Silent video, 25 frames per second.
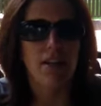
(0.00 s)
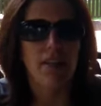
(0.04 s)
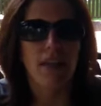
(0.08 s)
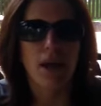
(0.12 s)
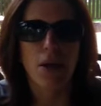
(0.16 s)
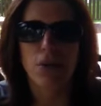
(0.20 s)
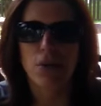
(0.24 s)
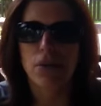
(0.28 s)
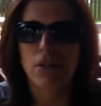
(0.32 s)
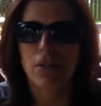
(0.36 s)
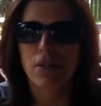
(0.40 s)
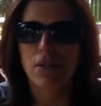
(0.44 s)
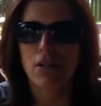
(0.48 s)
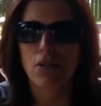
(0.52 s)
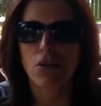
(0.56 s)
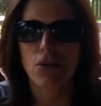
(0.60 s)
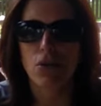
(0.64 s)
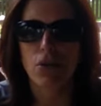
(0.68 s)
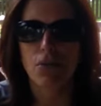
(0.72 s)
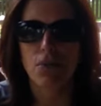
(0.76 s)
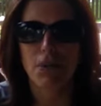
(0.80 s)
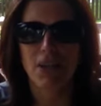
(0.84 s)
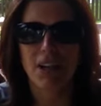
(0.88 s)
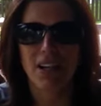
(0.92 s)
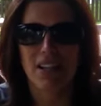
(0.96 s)
That was so
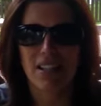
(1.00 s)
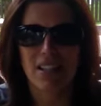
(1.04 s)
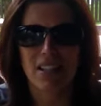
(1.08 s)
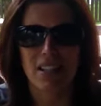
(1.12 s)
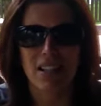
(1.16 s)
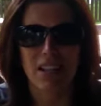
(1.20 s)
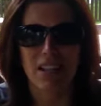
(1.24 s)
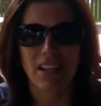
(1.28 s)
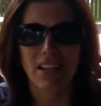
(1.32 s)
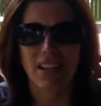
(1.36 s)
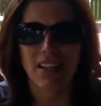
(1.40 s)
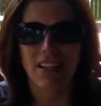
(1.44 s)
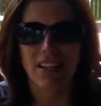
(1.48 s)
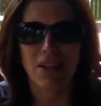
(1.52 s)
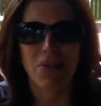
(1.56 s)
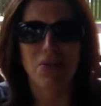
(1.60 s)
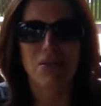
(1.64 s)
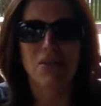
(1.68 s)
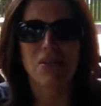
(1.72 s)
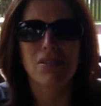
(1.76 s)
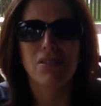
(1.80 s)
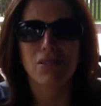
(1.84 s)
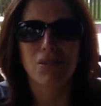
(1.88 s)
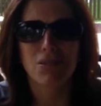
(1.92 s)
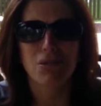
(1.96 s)
depressing. That
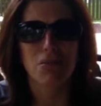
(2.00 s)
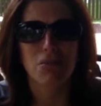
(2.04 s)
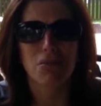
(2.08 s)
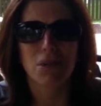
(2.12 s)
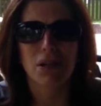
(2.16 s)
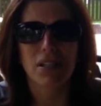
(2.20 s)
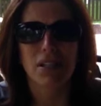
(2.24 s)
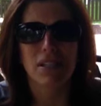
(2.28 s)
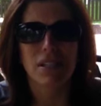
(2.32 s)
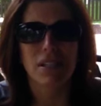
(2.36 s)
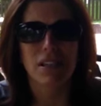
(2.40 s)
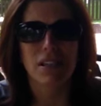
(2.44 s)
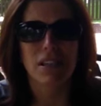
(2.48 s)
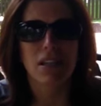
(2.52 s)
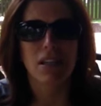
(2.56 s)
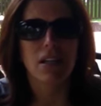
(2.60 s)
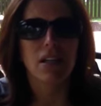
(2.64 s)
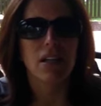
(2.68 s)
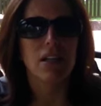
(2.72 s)
was so depressing.